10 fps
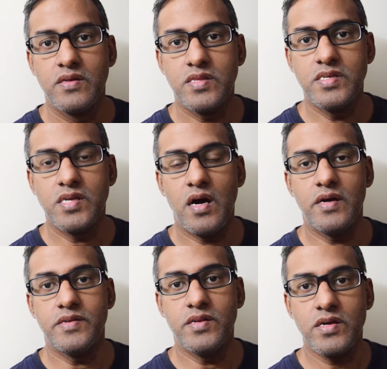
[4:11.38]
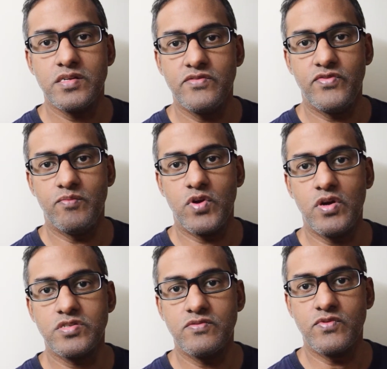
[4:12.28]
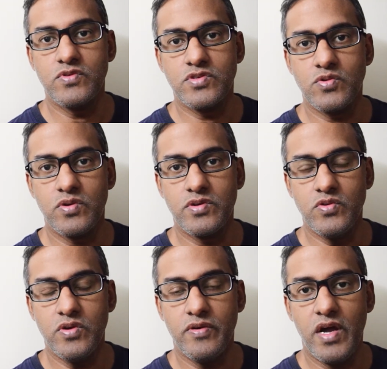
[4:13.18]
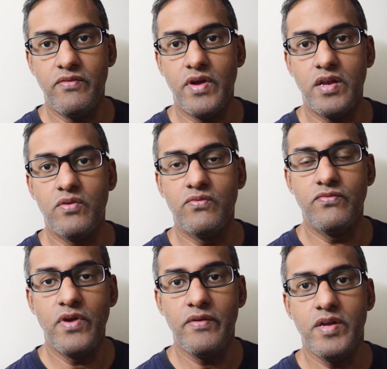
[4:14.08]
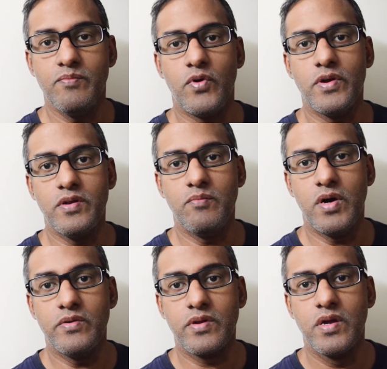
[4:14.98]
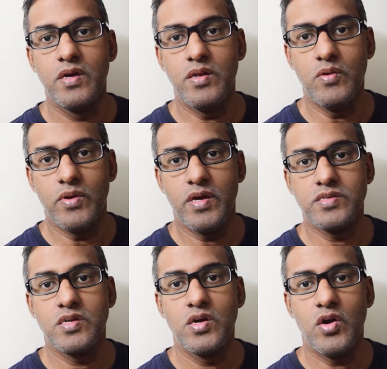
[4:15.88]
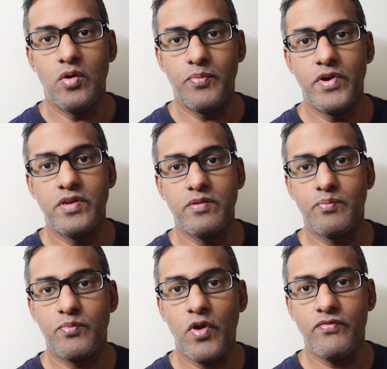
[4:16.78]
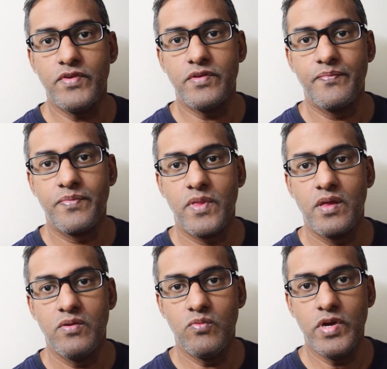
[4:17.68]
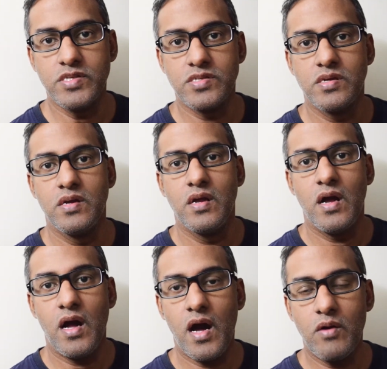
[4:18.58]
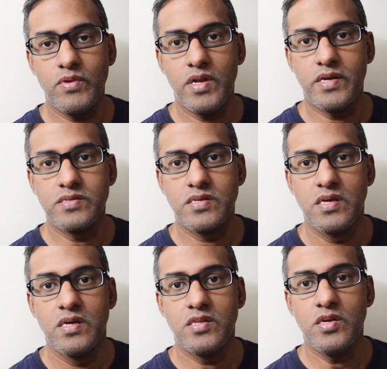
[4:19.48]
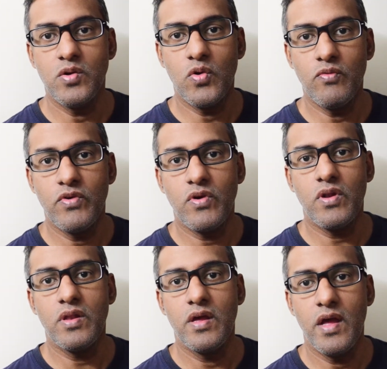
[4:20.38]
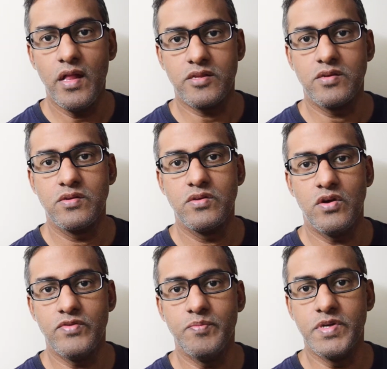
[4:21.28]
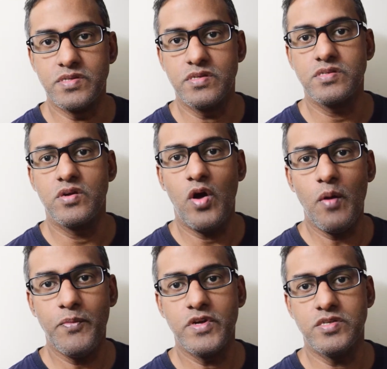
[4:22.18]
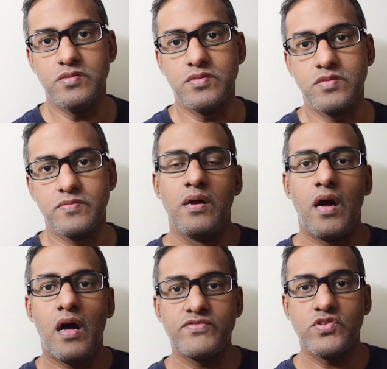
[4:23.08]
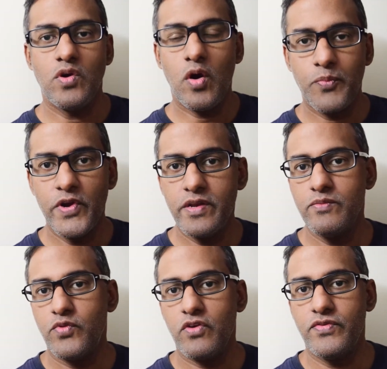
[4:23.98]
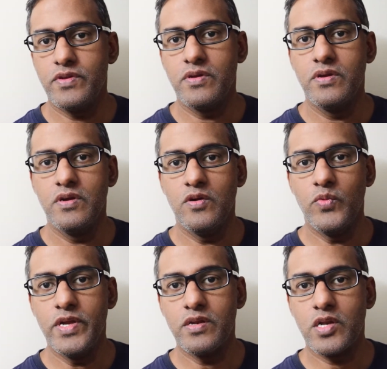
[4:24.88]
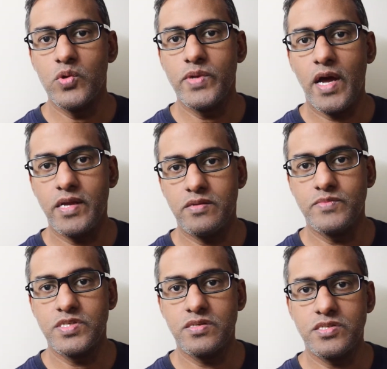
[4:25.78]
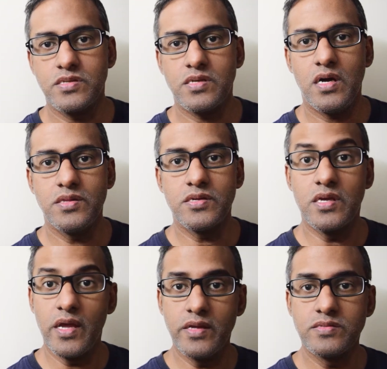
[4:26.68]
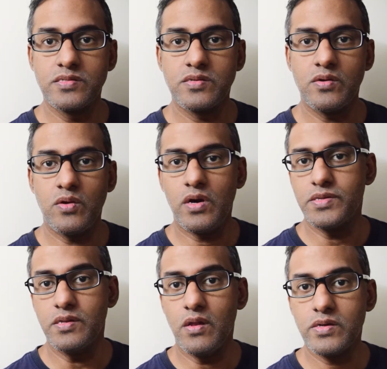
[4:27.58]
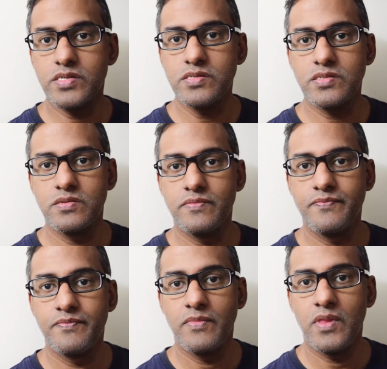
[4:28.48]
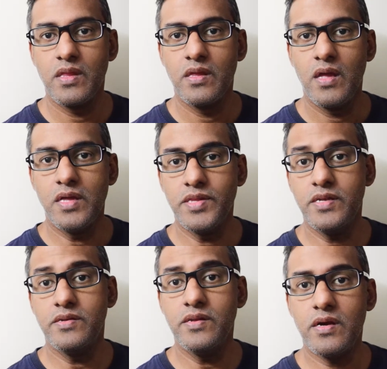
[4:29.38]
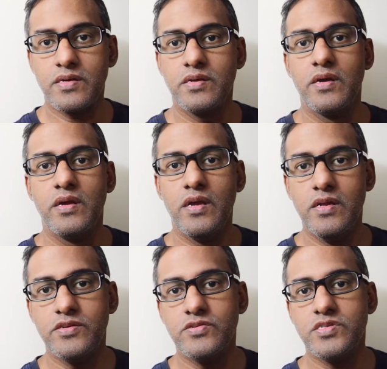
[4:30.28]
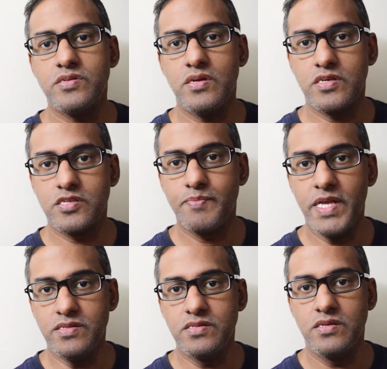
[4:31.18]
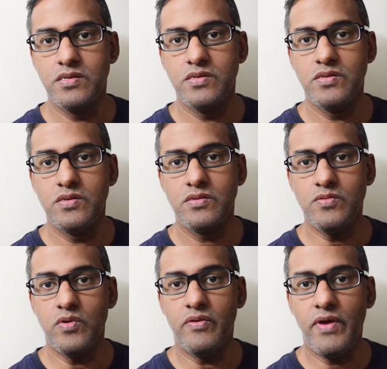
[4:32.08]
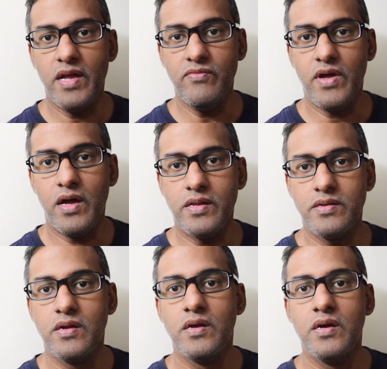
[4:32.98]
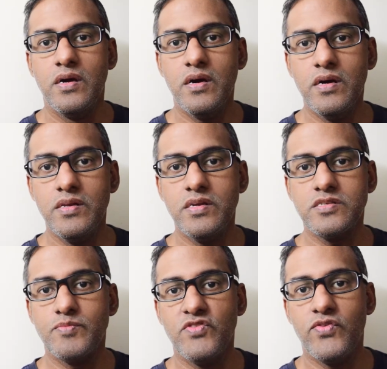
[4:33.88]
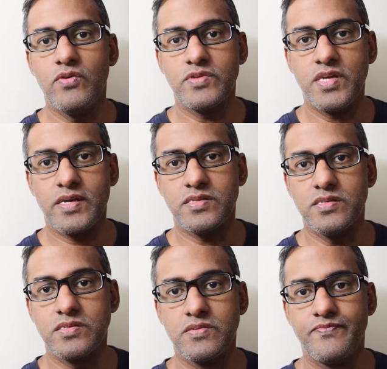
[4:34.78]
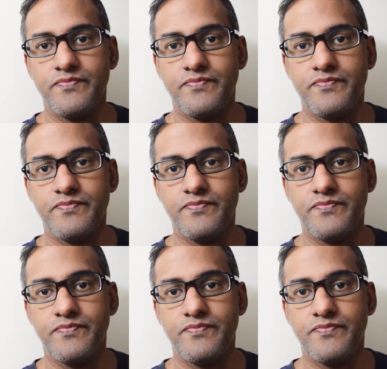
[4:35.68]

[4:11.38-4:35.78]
These are deducted from cost of goods sold to arrive at a very important amount known as operating profit, which outlines the overall health of the business operations. After operating profit, we include items such as other gains or other losses, and then deduct interest expense to arrive at earnings before taxes.